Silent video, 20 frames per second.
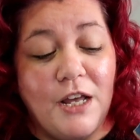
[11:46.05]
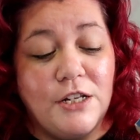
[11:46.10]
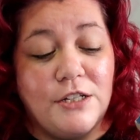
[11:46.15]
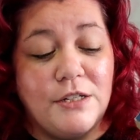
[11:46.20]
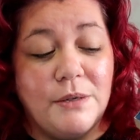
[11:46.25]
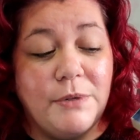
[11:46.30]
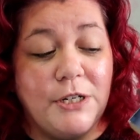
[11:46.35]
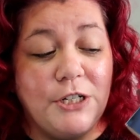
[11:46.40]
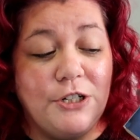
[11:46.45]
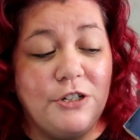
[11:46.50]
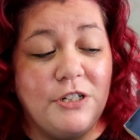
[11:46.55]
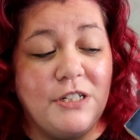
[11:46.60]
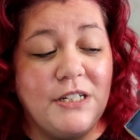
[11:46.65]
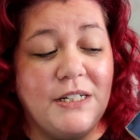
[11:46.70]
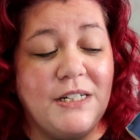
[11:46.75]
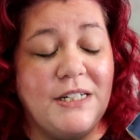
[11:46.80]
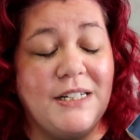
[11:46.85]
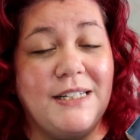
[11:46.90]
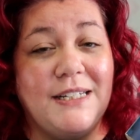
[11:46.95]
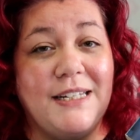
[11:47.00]
So I'm
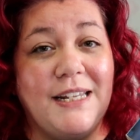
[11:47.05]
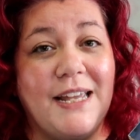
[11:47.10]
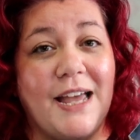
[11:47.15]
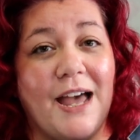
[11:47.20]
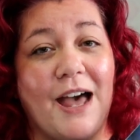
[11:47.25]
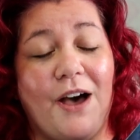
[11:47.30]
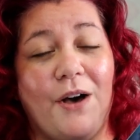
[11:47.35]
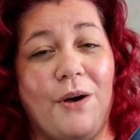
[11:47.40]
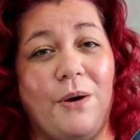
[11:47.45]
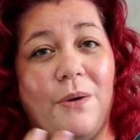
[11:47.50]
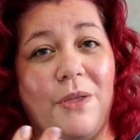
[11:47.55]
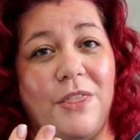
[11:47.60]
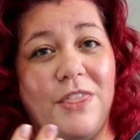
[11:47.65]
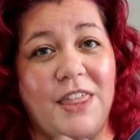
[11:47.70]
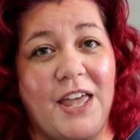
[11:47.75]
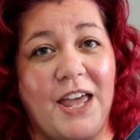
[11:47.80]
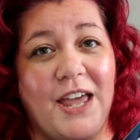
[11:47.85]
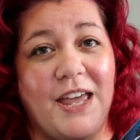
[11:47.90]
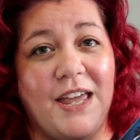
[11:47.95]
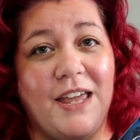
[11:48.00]
interested to see how
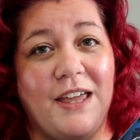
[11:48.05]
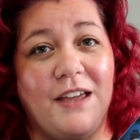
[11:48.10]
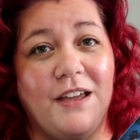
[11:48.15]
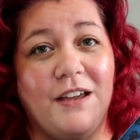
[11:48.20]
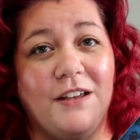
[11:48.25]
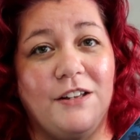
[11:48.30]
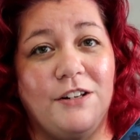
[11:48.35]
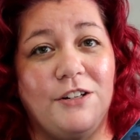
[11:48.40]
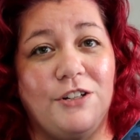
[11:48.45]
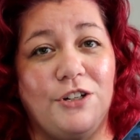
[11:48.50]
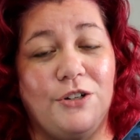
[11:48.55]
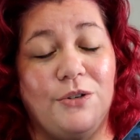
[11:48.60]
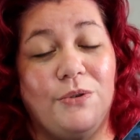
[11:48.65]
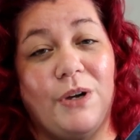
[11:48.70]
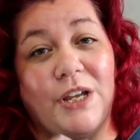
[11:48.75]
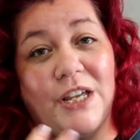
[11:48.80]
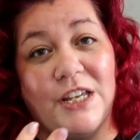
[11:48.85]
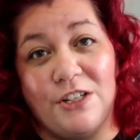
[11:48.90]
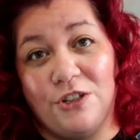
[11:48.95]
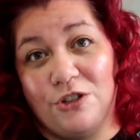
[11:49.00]
they do
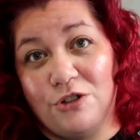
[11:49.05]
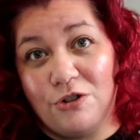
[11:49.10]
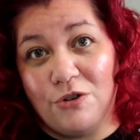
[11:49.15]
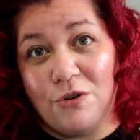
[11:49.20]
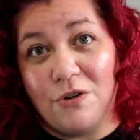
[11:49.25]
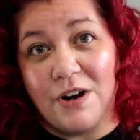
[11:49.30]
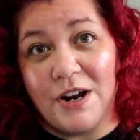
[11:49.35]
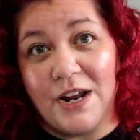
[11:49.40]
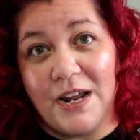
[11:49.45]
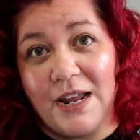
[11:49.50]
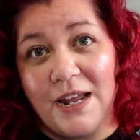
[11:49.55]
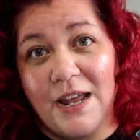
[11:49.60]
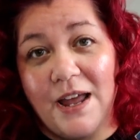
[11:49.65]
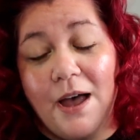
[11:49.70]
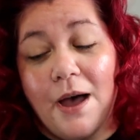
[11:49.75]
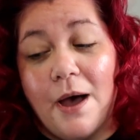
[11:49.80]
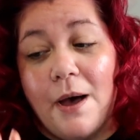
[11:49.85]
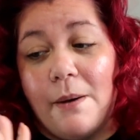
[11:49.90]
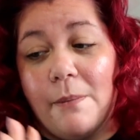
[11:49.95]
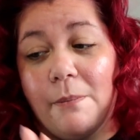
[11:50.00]
his story,
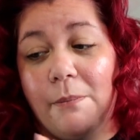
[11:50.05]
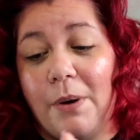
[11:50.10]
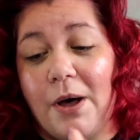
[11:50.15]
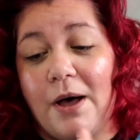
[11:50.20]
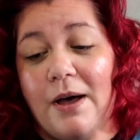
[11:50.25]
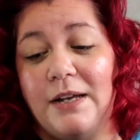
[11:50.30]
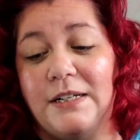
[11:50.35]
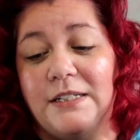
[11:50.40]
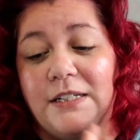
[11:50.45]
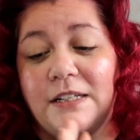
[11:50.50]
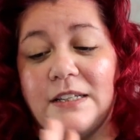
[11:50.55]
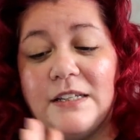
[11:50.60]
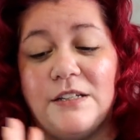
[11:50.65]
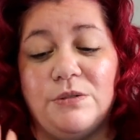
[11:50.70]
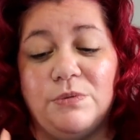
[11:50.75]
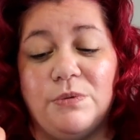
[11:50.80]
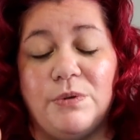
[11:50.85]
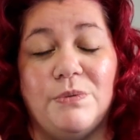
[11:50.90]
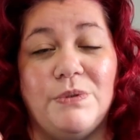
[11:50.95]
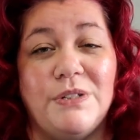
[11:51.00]
but
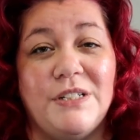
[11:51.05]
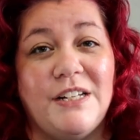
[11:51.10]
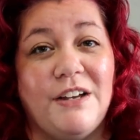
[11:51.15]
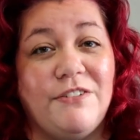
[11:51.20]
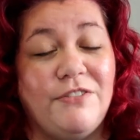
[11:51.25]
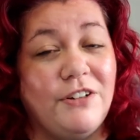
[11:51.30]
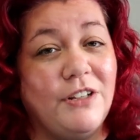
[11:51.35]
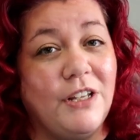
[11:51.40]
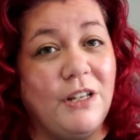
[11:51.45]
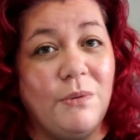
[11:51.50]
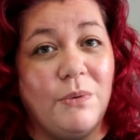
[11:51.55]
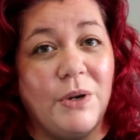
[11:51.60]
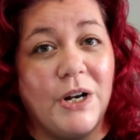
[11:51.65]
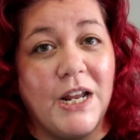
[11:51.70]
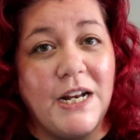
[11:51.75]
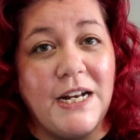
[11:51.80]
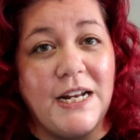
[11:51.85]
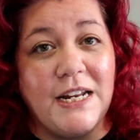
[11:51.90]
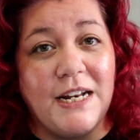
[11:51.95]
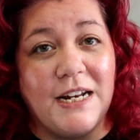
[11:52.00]
this one was definitely what
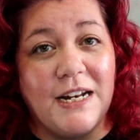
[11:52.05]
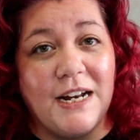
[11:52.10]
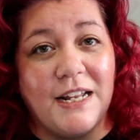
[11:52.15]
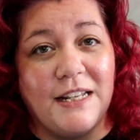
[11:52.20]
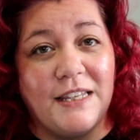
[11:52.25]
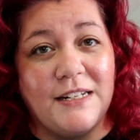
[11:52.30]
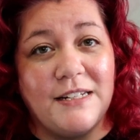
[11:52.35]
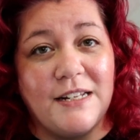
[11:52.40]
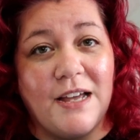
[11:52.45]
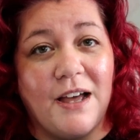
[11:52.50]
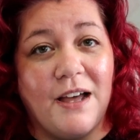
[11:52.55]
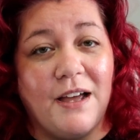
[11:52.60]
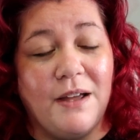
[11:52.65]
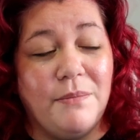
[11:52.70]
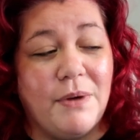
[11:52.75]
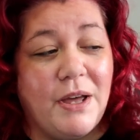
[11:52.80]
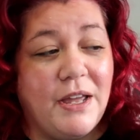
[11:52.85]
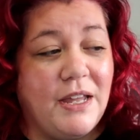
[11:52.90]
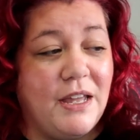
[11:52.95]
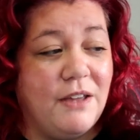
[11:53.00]
I needed at the
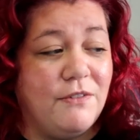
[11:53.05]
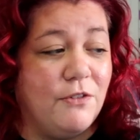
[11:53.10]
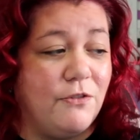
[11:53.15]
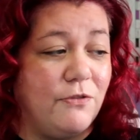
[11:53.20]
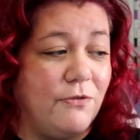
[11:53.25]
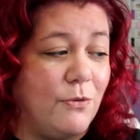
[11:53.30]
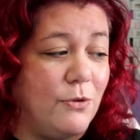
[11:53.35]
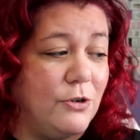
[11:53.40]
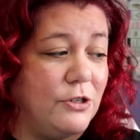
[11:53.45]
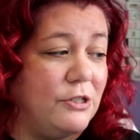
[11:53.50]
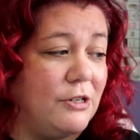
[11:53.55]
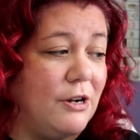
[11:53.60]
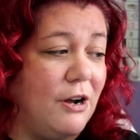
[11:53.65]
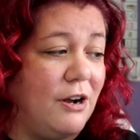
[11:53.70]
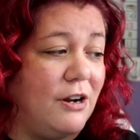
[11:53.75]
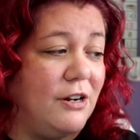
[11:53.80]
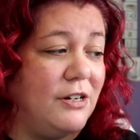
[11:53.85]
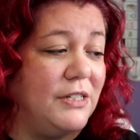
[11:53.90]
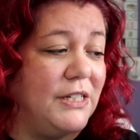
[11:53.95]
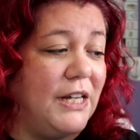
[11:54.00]
time. I gave it four
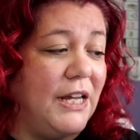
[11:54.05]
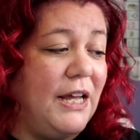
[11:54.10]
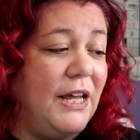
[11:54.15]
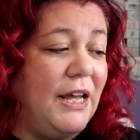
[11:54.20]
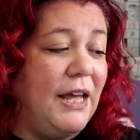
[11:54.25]
stars.